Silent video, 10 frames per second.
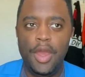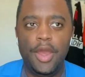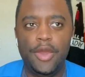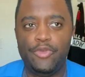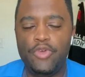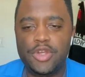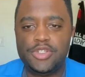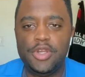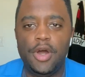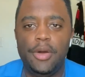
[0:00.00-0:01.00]

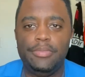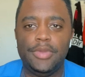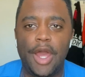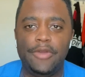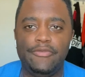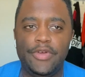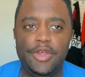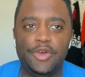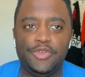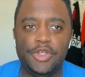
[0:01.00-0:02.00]
freshen up like
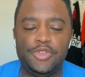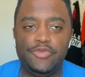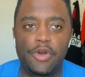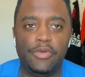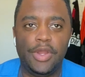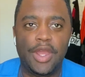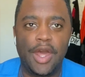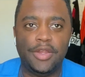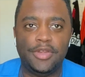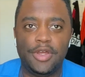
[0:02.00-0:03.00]
videos that you've already
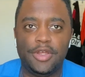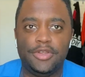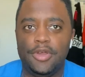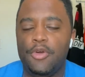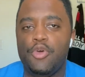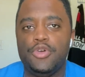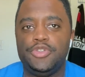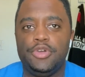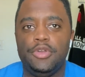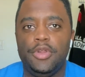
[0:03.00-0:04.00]
kind of done, because of course
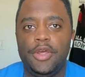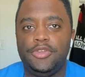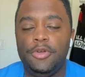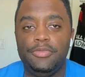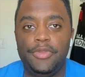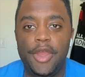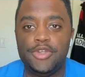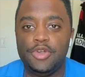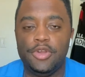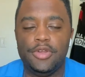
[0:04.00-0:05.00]
you're gonna like certain things
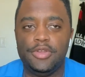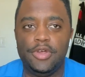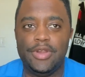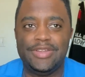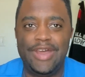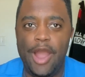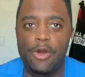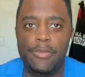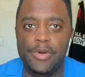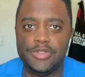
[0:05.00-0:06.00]
you're gonna
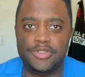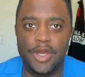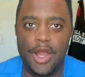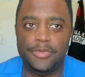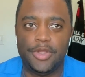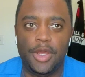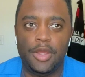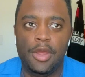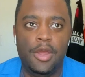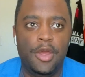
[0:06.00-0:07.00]
tackle a bunch of times. Like
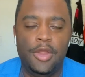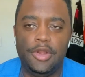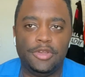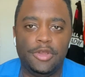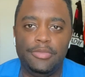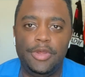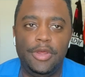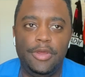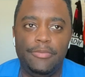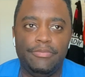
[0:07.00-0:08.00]
there's gonna
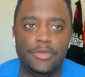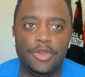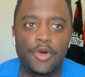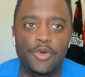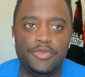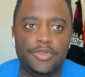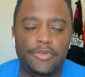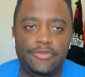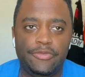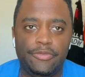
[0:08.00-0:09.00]
be loads
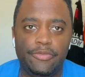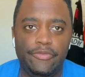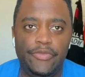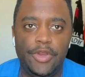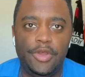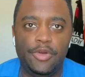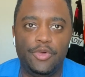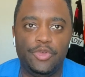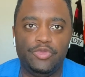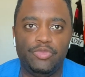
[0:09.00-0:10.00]
of
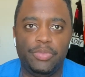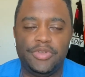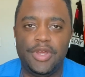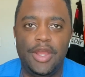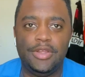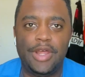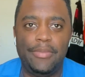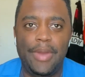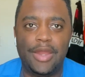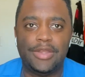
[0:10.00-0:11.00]
videos pertaining to like
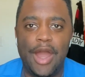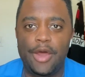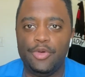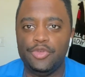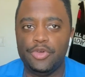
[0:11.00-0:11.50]
McDonald's or